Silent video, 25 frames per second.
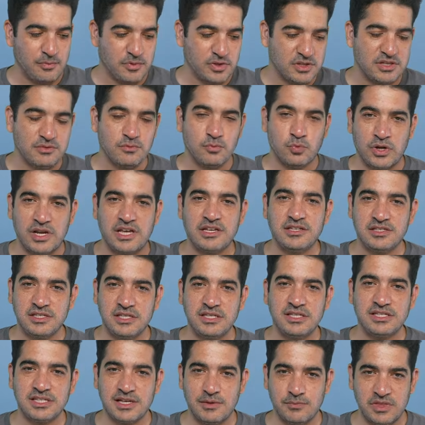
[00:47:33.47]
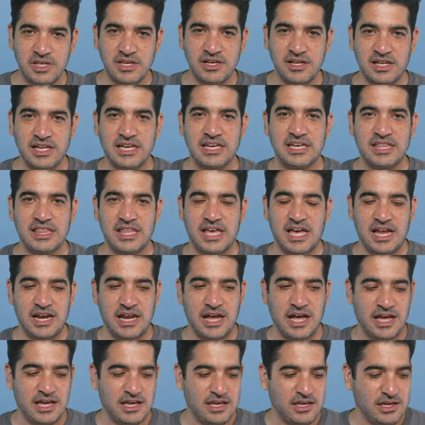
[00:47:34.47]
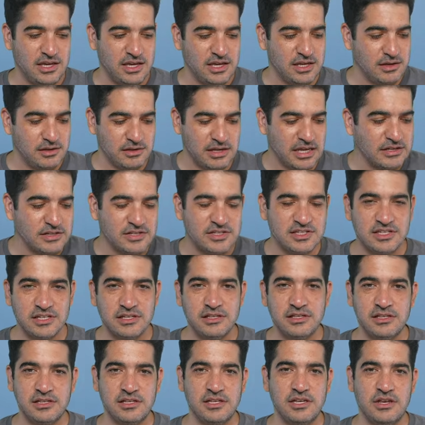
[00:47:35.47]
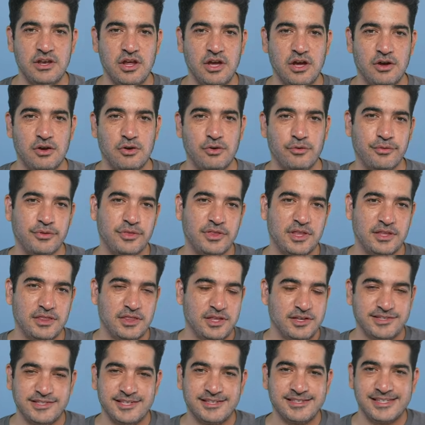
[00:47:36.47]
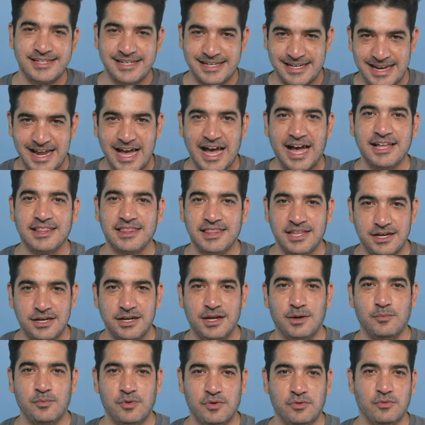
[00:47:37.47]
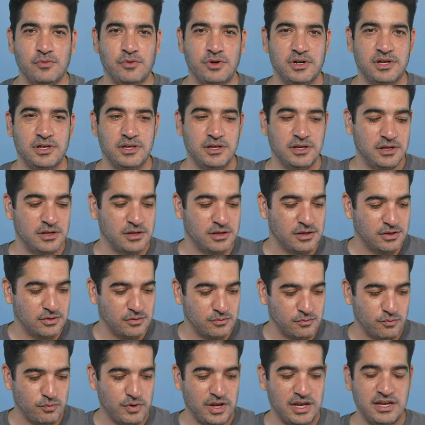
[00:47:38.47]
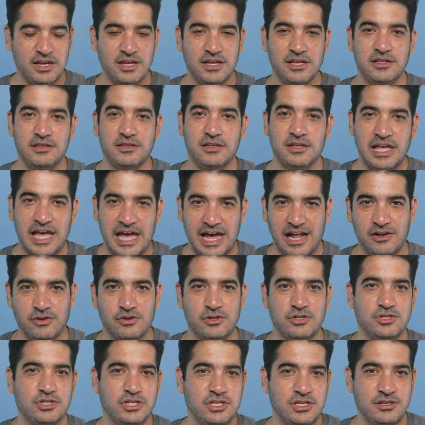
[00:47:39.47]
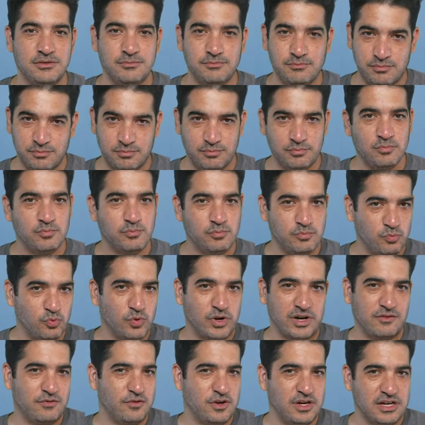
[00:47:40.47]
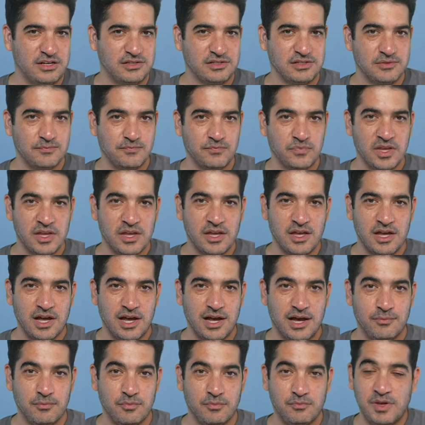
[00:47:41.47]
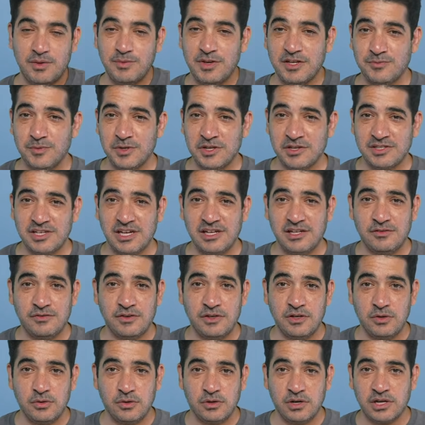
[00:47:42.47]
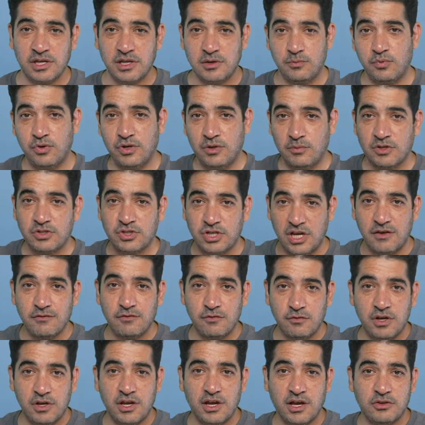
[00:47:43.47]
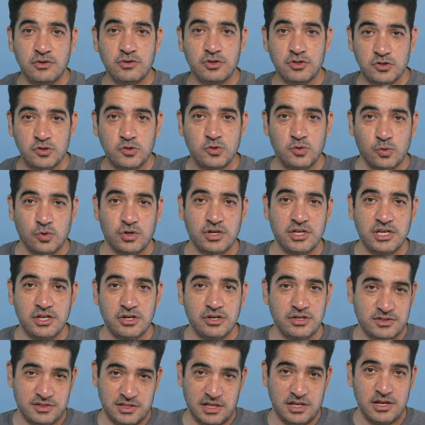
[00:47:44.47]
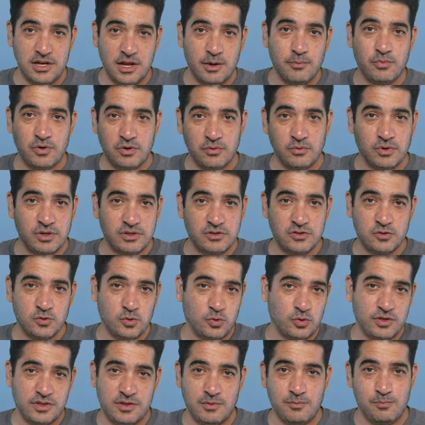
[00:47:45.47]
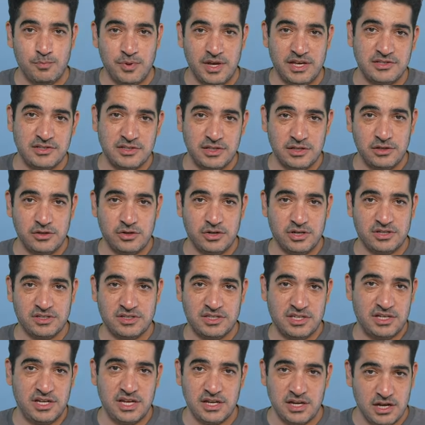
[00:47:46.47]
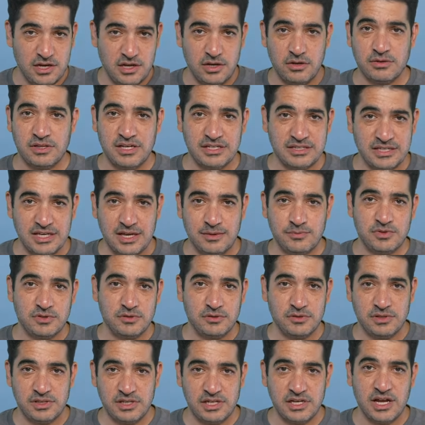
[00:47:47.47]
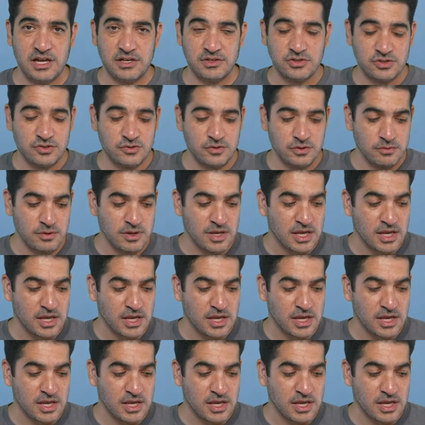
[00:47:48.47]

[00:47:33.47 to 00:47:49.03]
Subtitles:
when I see something like that, I instantly know that this is not the number 1 rated allergy, whatever it is. Maybe it's because I live in New York and pretty much every other store here is the number 1 store, the best in New York City. And I know that's absolutely not true.